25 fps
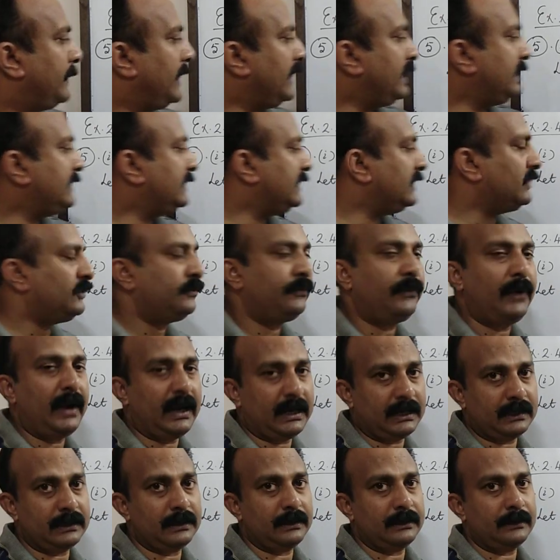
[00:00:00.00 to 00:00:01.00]
by this
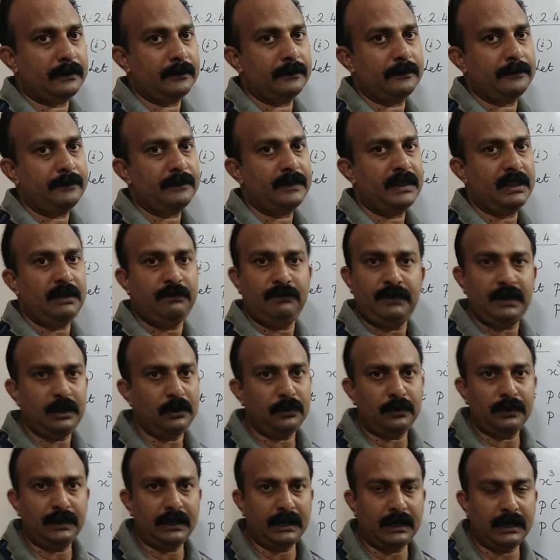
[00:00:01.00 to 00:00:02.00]
factor. We
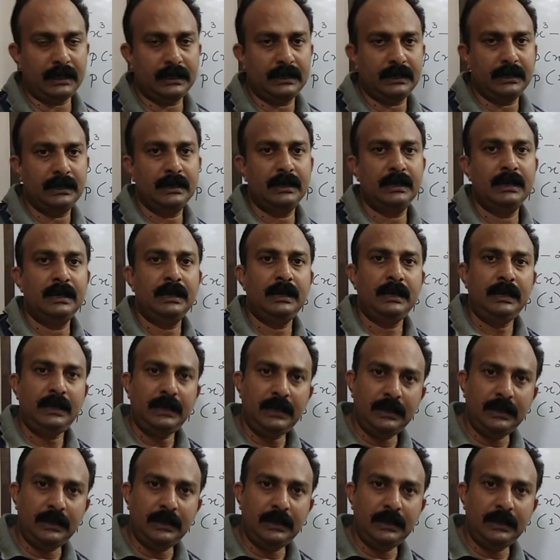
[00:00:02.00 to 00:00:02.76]
know that